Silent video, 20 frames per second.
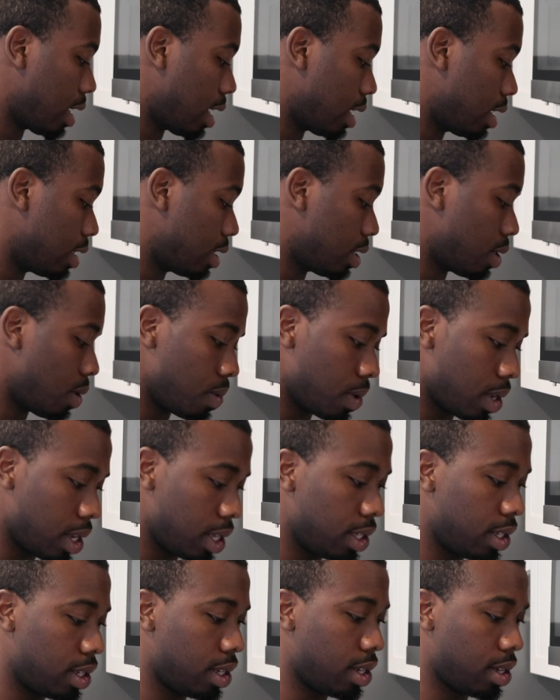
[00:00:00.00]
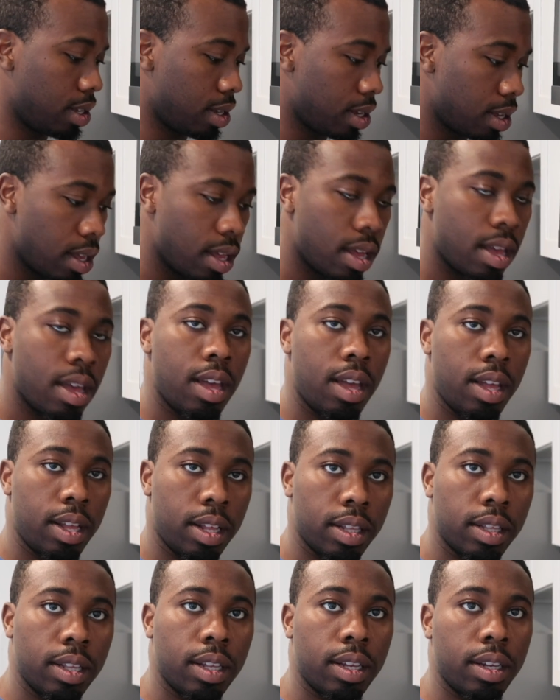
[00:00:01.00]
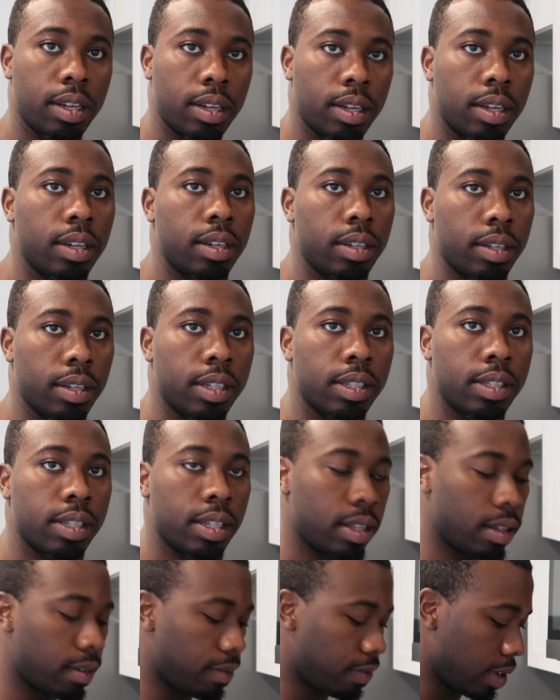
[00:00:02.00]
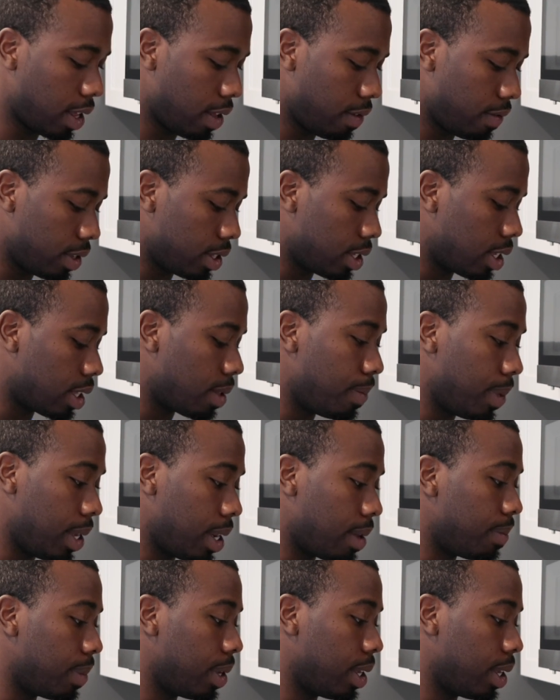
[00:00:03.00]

kind of soak into the flavor, into the meat,